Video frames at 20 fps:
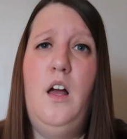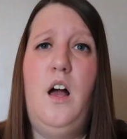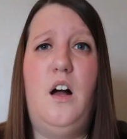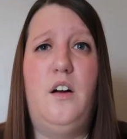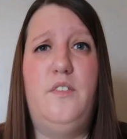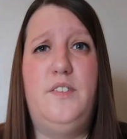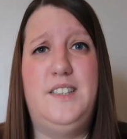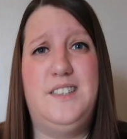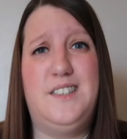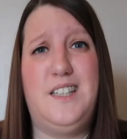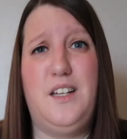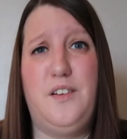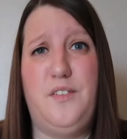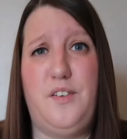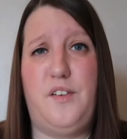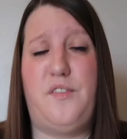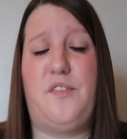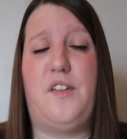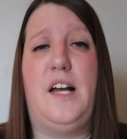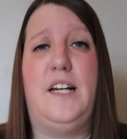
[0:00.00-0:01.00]
Obviously if
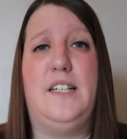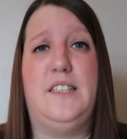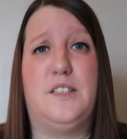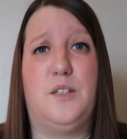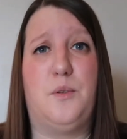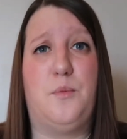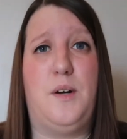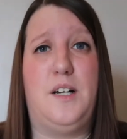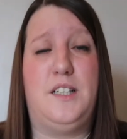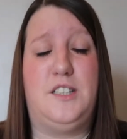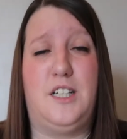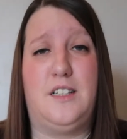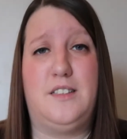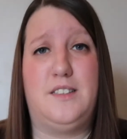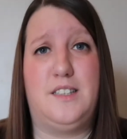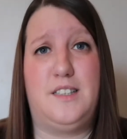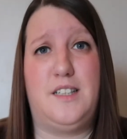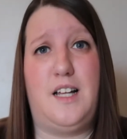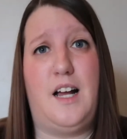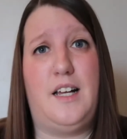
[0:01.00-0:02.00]
you're flying somewhere,
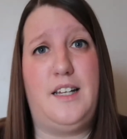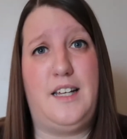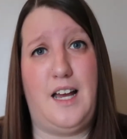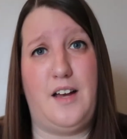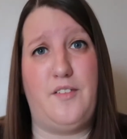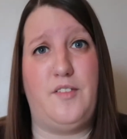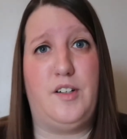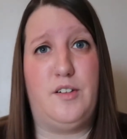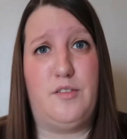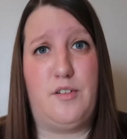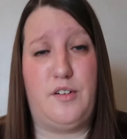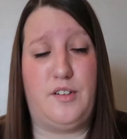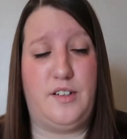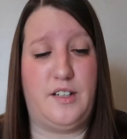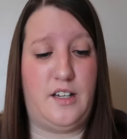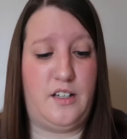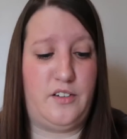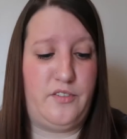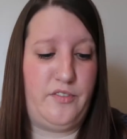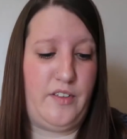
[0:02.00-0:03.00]
chances are you're having a
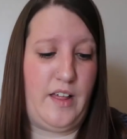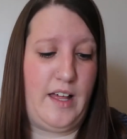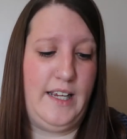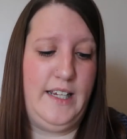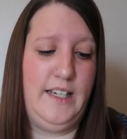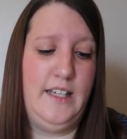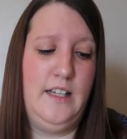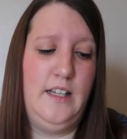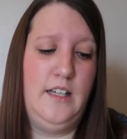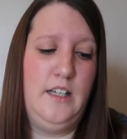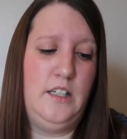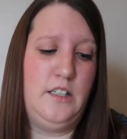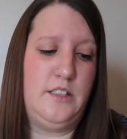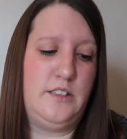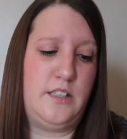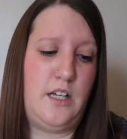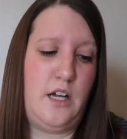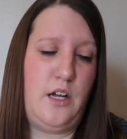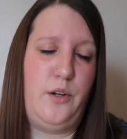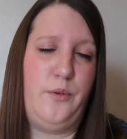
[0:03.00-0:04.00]
return flight,
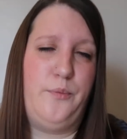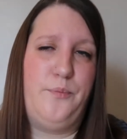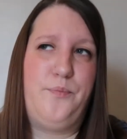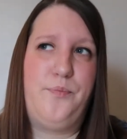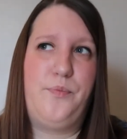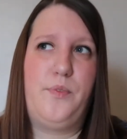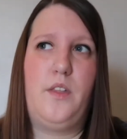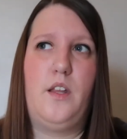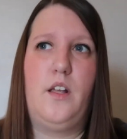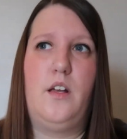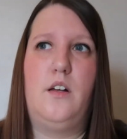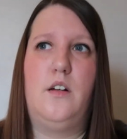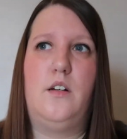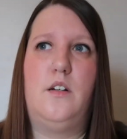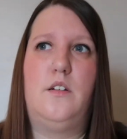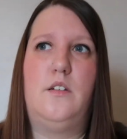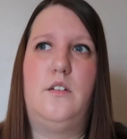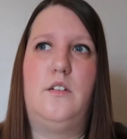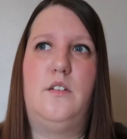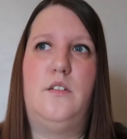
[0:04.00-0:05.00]
so
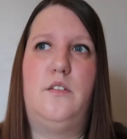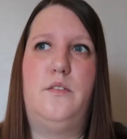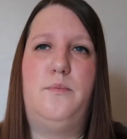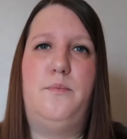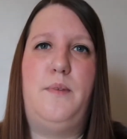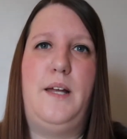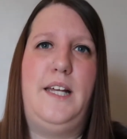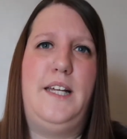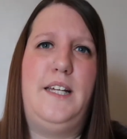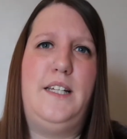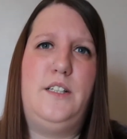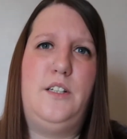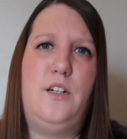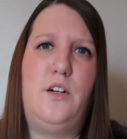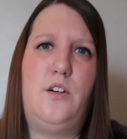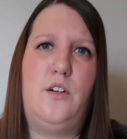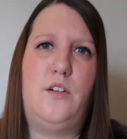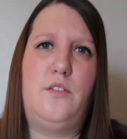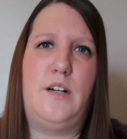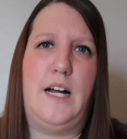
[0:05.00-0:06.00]
making
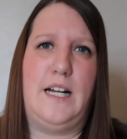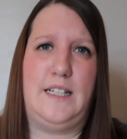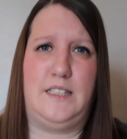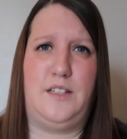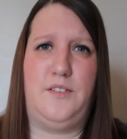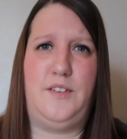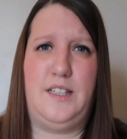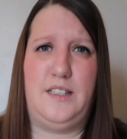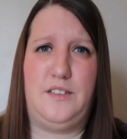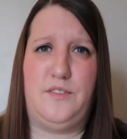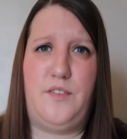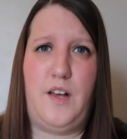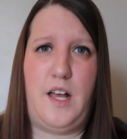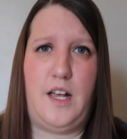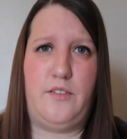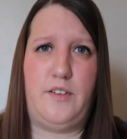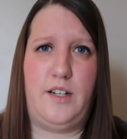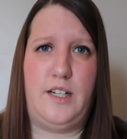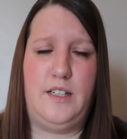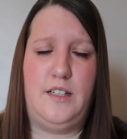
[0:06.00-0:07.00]
your activities
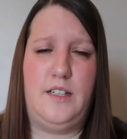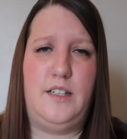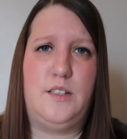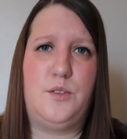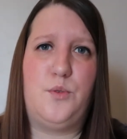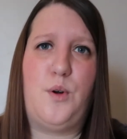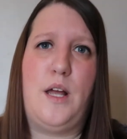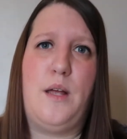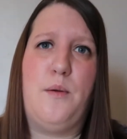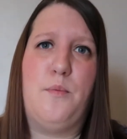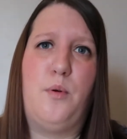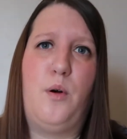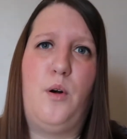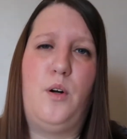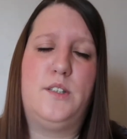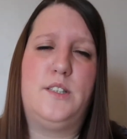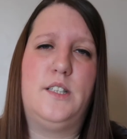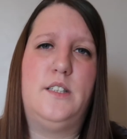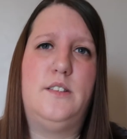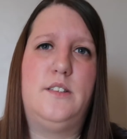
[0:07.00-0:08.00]
varied is quite
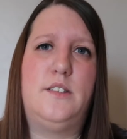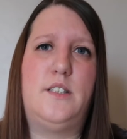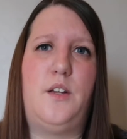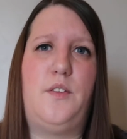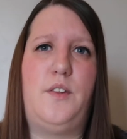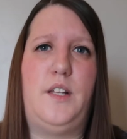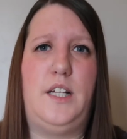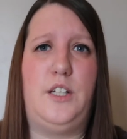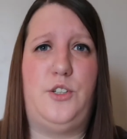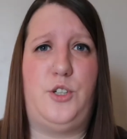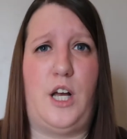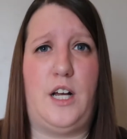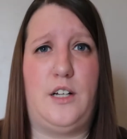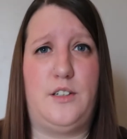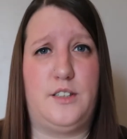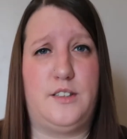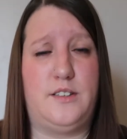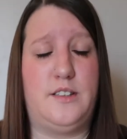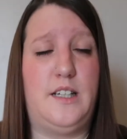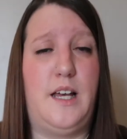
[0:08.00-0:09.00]
important so that your
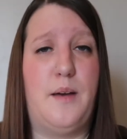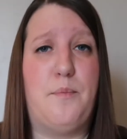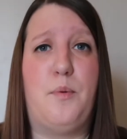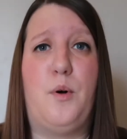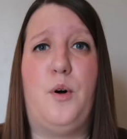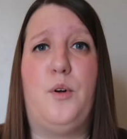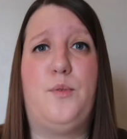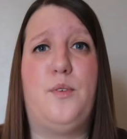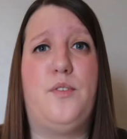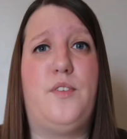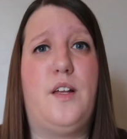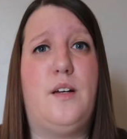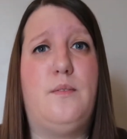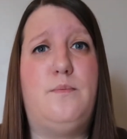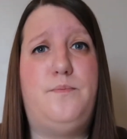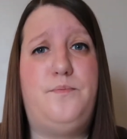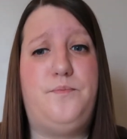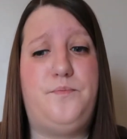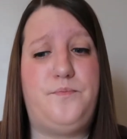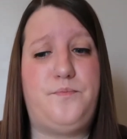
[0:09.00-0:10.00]
child doesn't get bored with
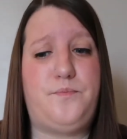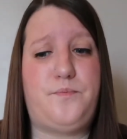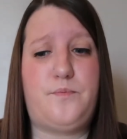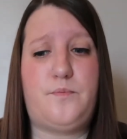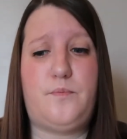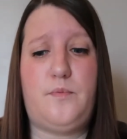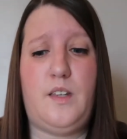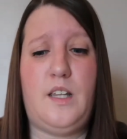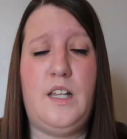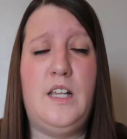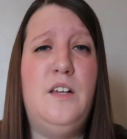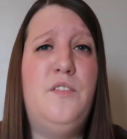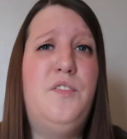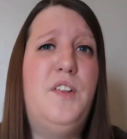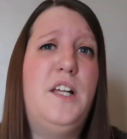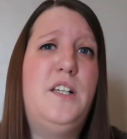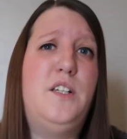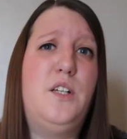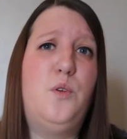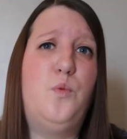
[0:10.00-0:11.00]
them. If
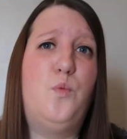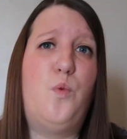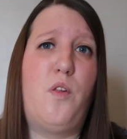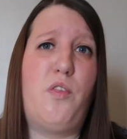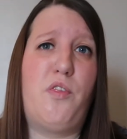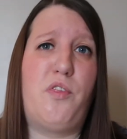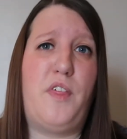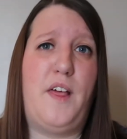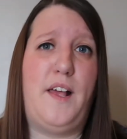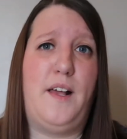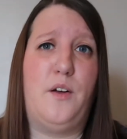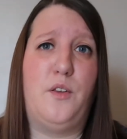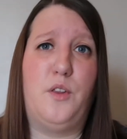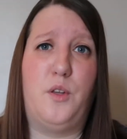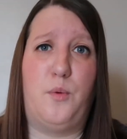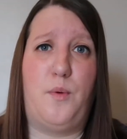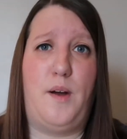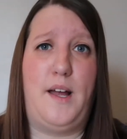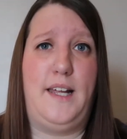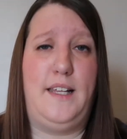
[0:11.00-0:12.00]
they do one thing on
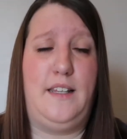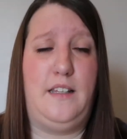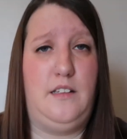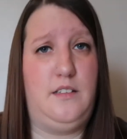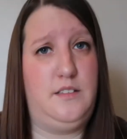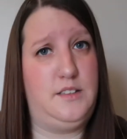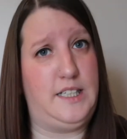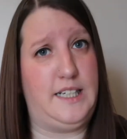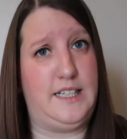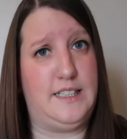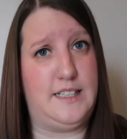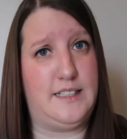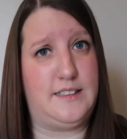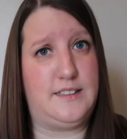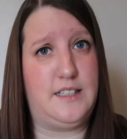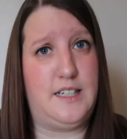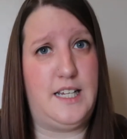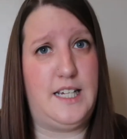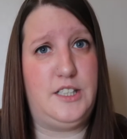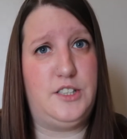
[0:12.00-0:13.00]
the way to your
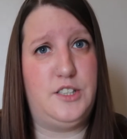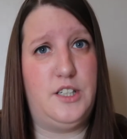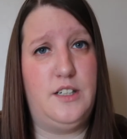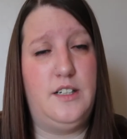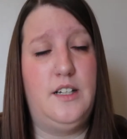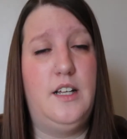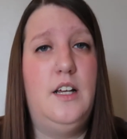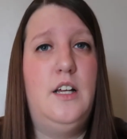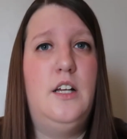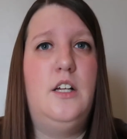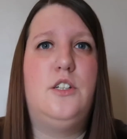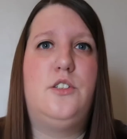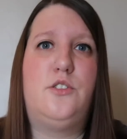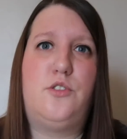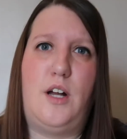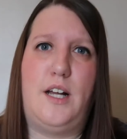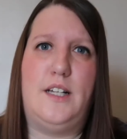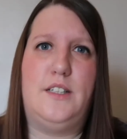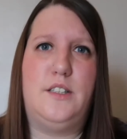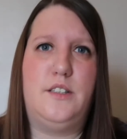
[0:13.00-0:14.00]
destination,
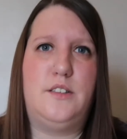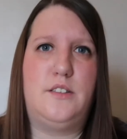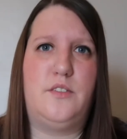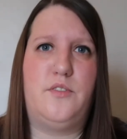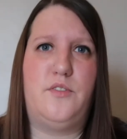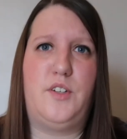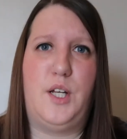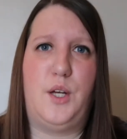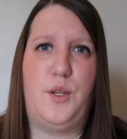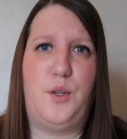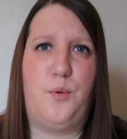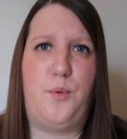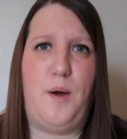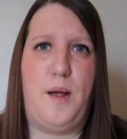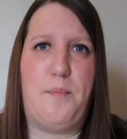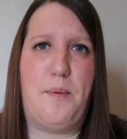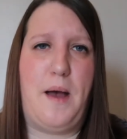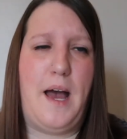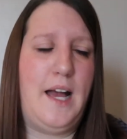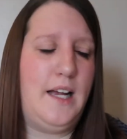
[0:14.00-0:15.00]
try and do something on the
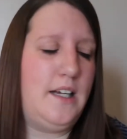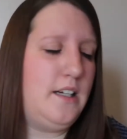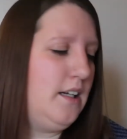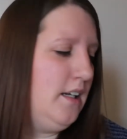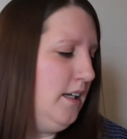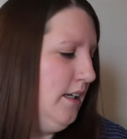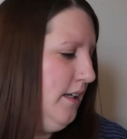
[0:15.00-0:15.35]
way back,